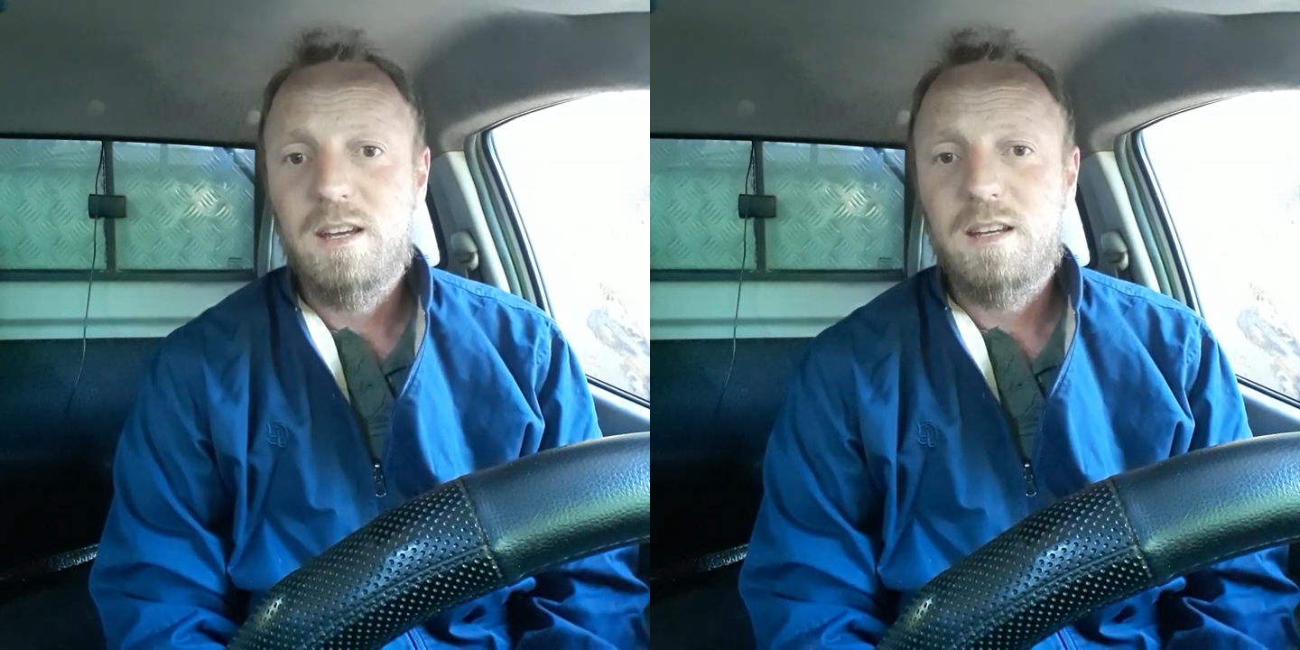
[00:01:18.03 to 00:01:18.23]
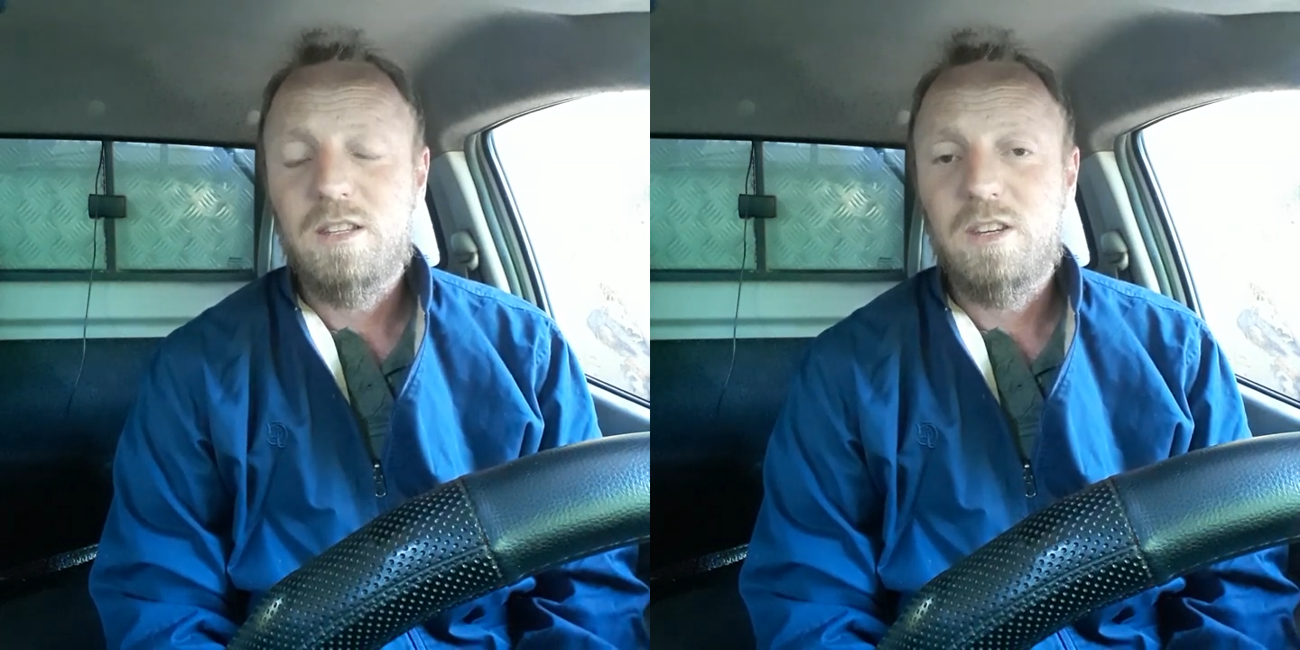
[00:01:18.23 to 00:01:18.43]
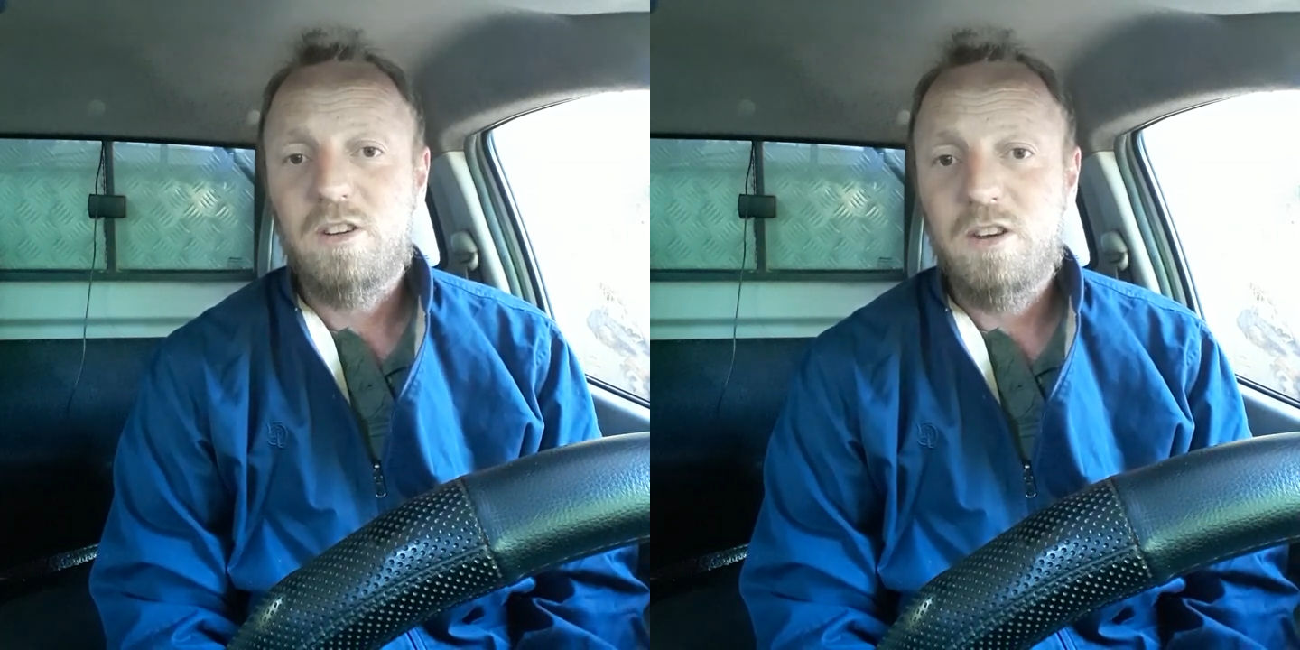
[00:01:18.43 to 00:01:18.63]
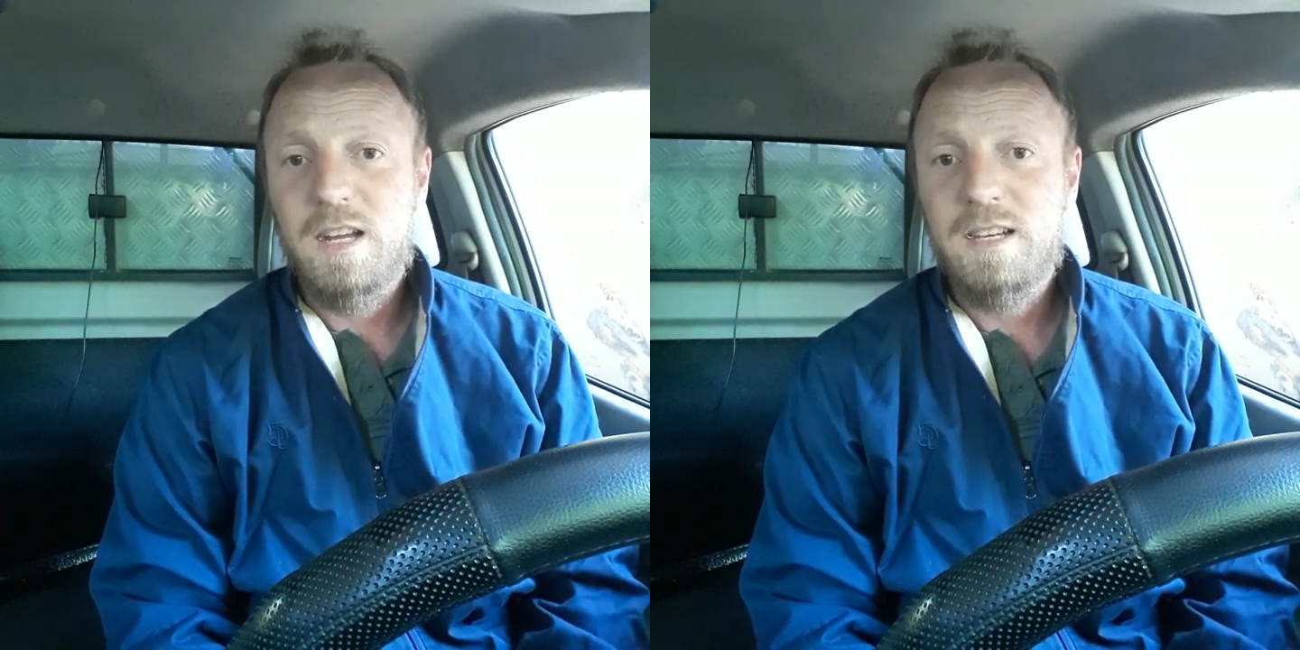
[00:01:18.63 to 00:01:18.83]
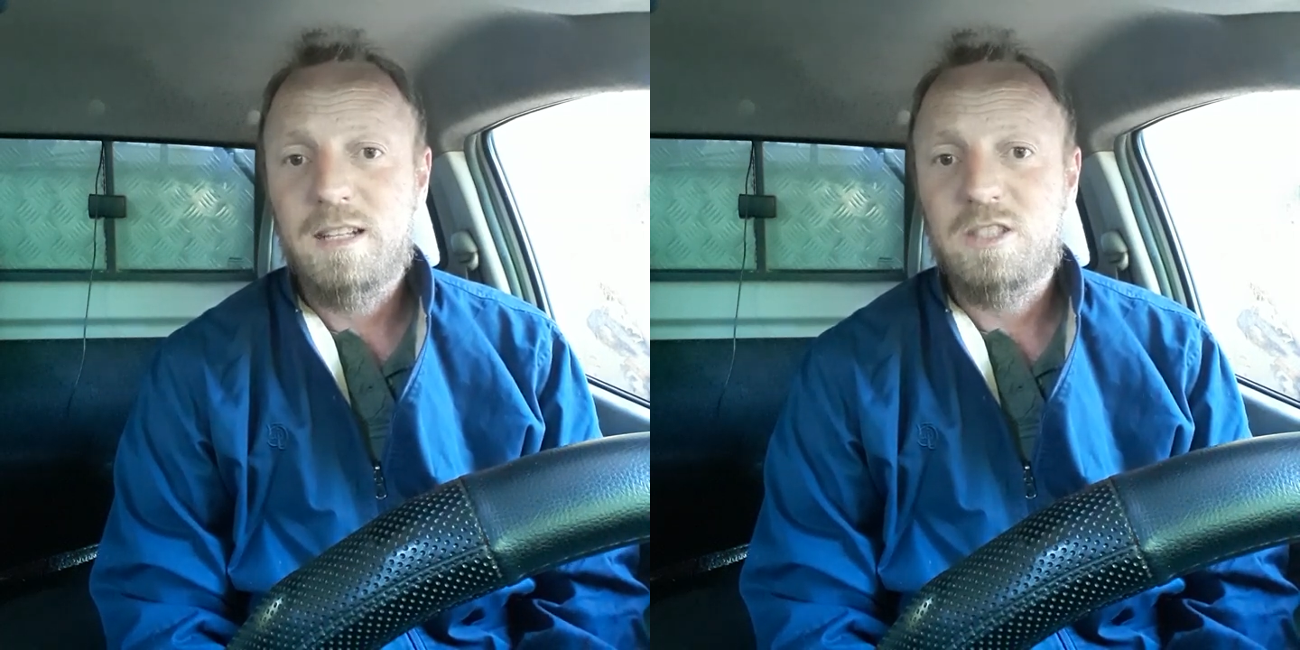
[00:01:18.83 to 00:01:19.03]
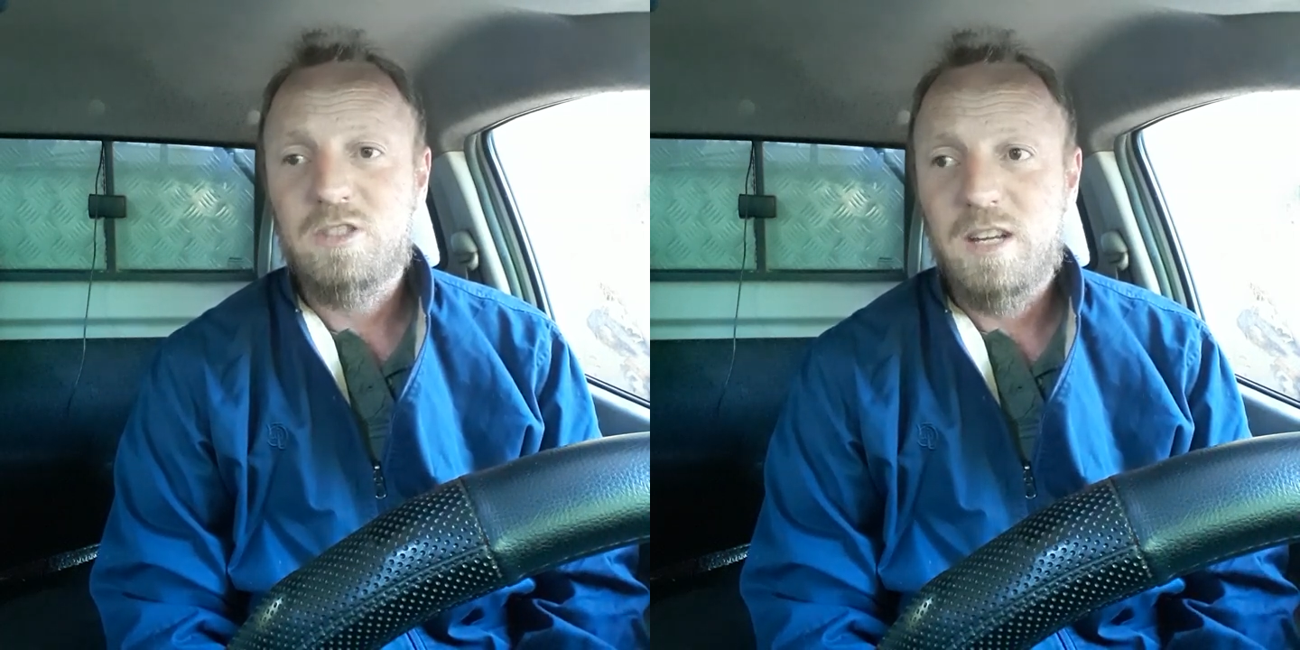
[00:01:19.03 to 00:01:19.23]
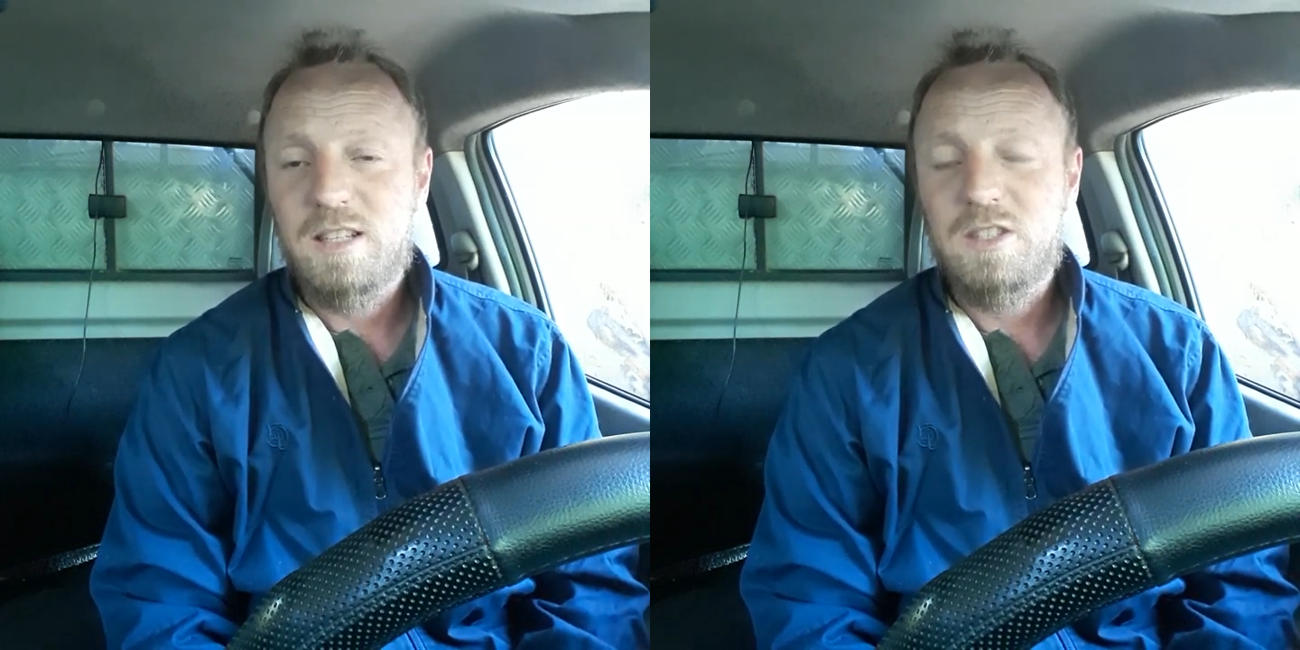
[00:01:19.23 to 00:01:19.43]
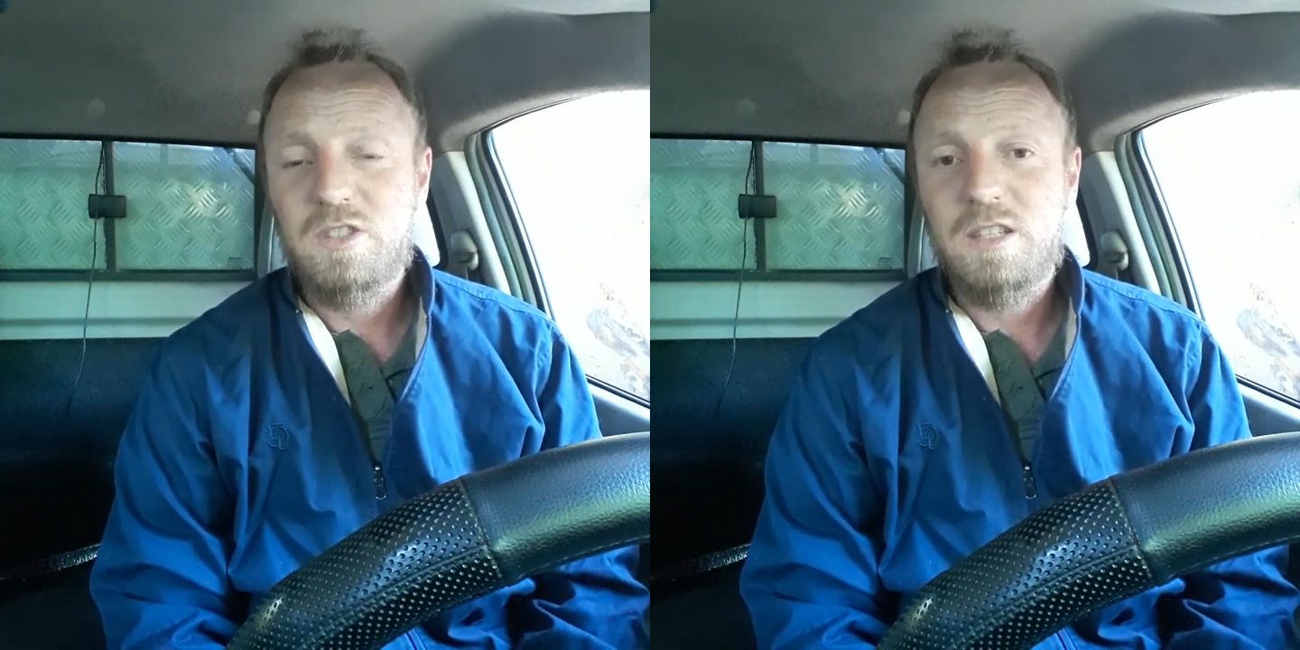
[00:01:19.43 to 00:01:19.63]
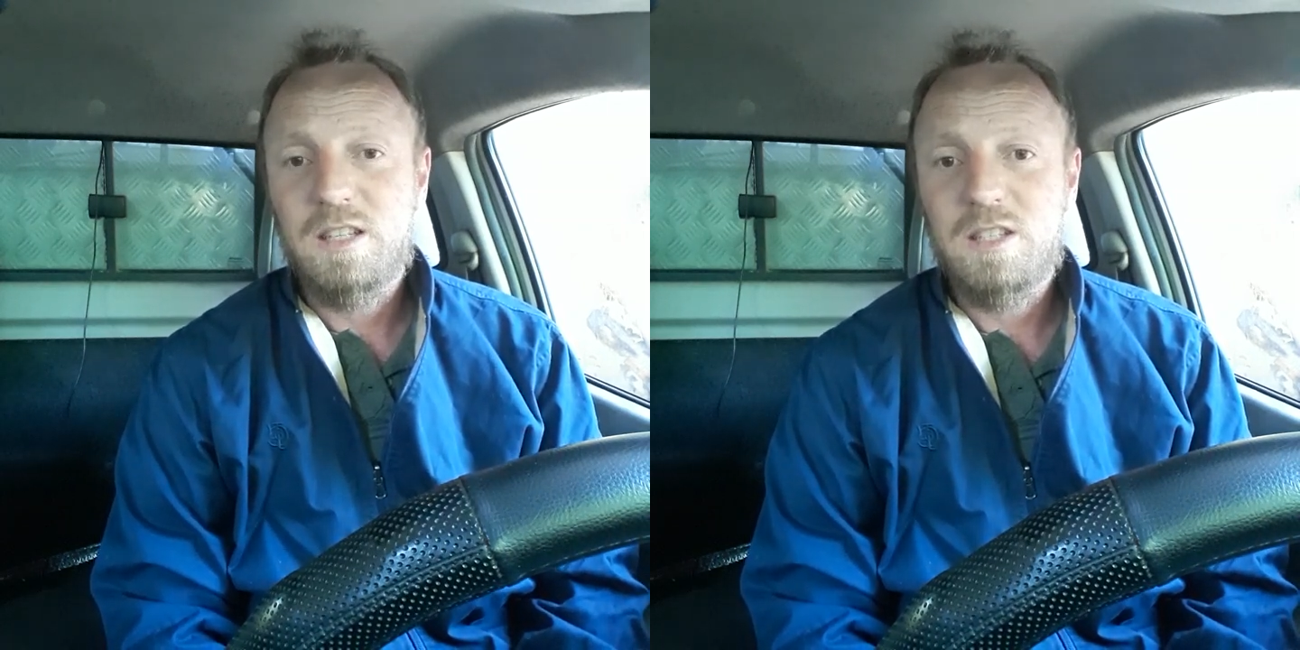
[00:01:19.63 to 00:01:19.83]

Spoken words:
the Ukrainian strategy